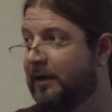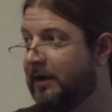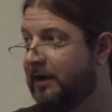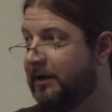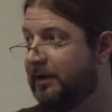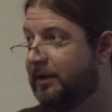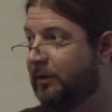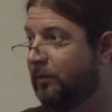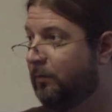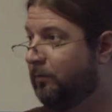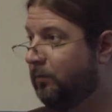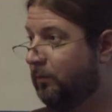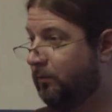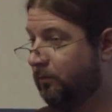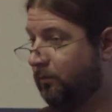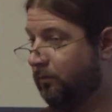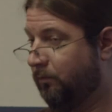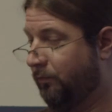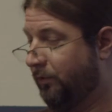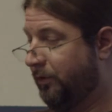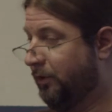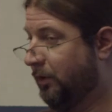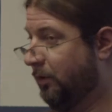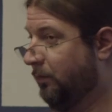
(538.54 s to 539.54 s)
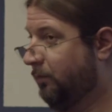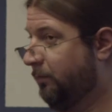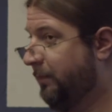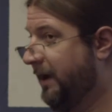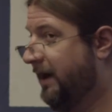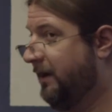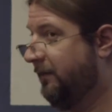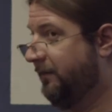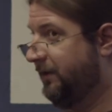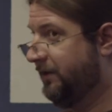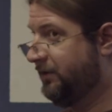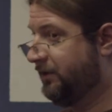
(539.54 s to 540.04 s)
The
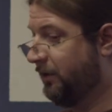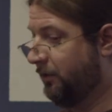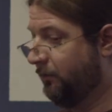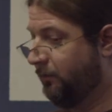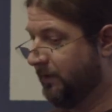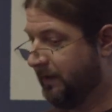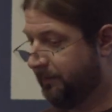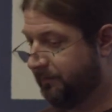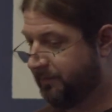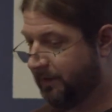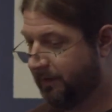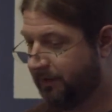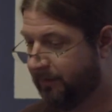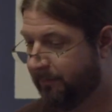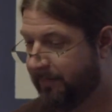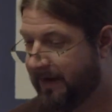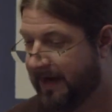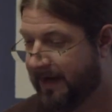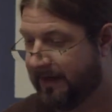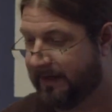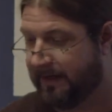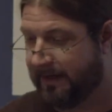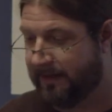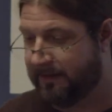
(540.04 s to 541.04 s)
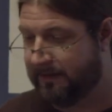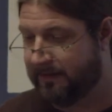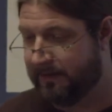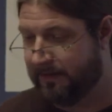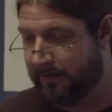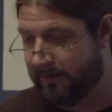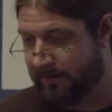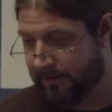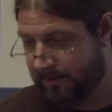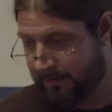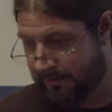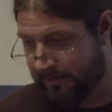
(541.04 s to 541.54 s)
benefits are reaped on the back
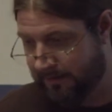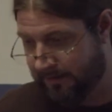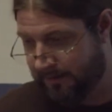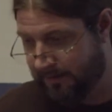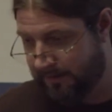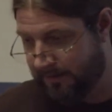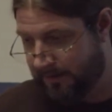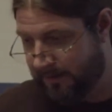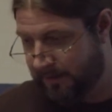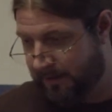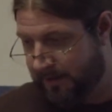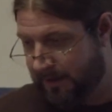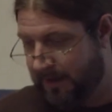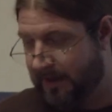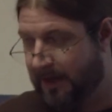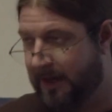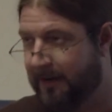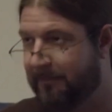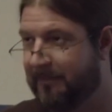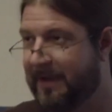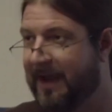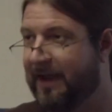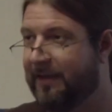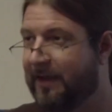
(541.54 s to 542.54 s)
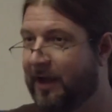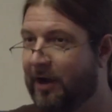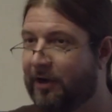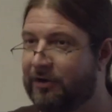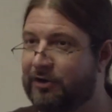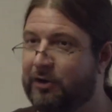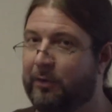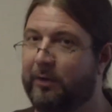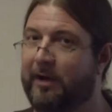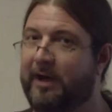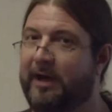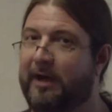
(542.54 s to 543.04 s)
end. And they
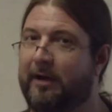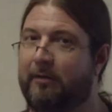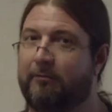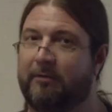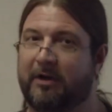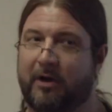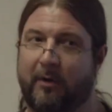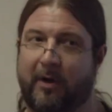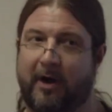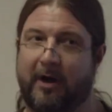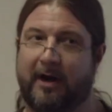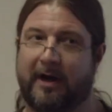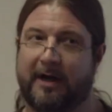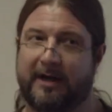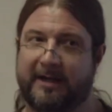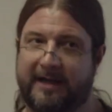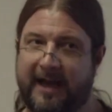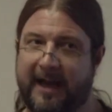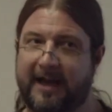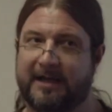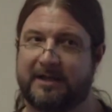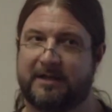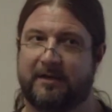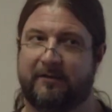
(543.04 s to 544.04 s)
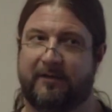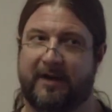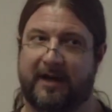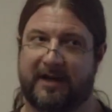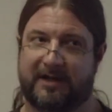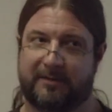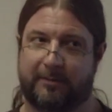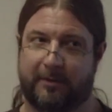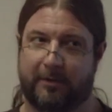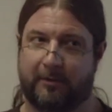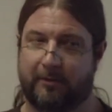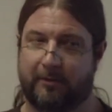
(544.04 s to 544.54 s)
also require intensive expert